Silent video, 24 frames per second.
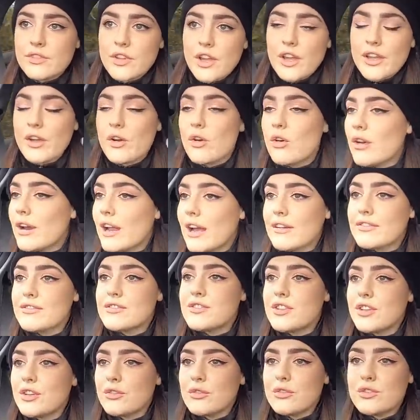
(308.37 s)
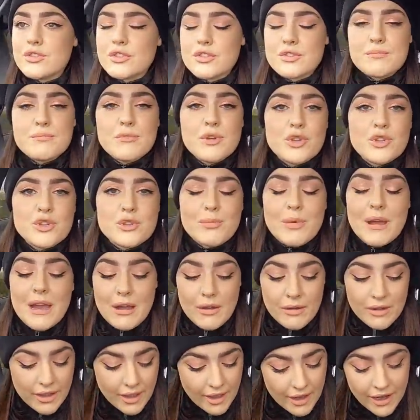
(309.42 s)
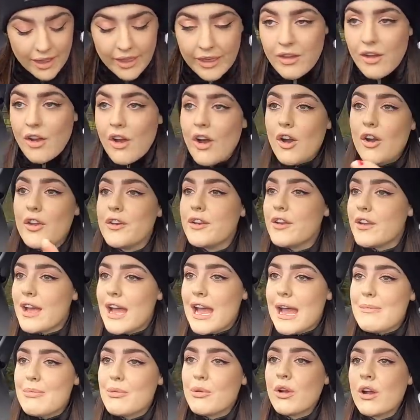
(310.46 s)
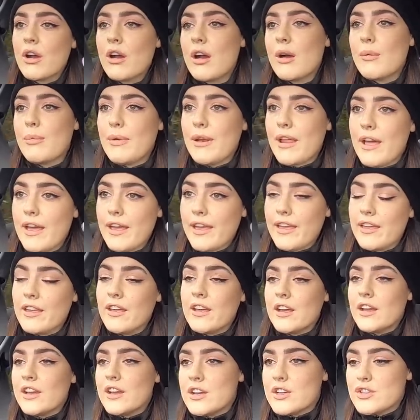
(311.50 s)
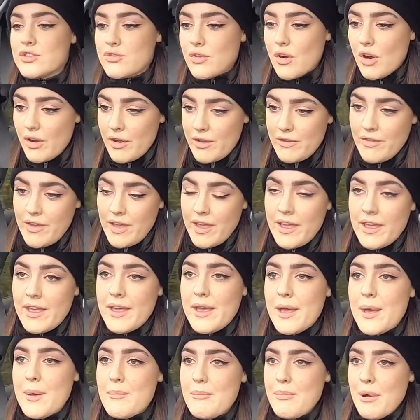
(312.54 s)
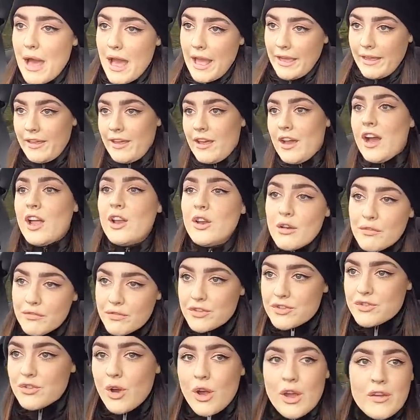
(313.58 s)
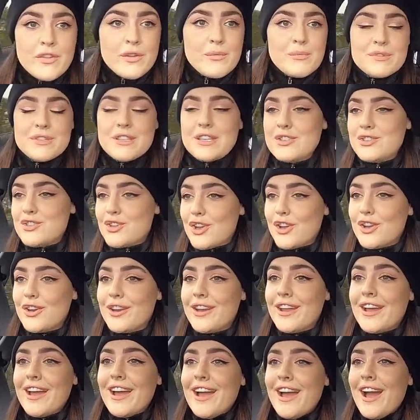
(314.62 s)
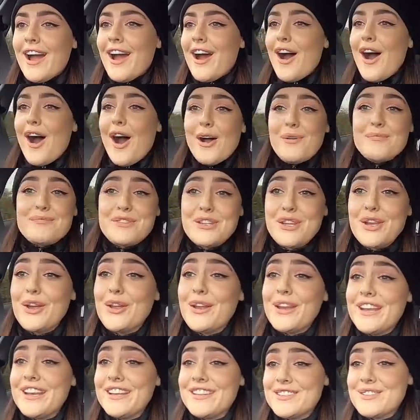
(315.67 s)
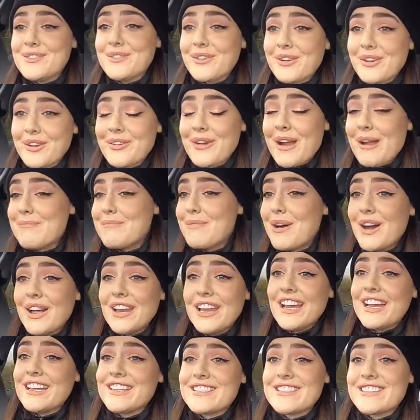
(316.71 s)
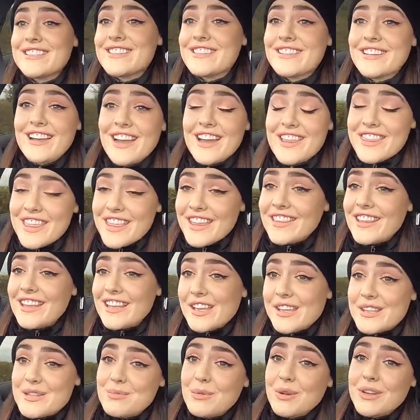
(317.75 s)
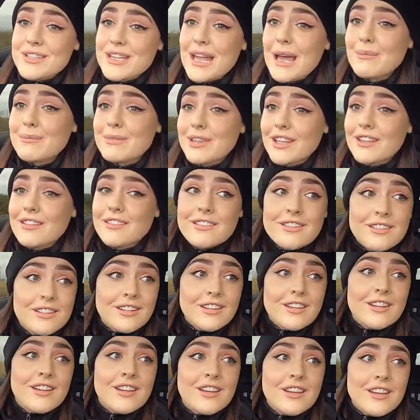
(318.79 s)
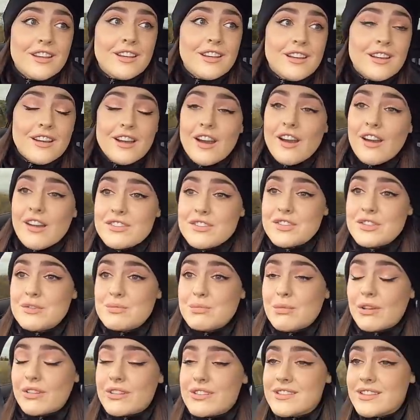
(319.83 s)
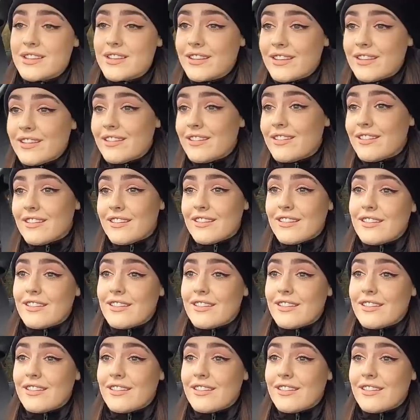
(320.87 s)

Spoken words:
Like, all I have to do is just mooch about, click on Apple CarPlay, drive it, bang. I love the driving position. I'm turning into a grandma, lads. I think that is what's happening. I just want to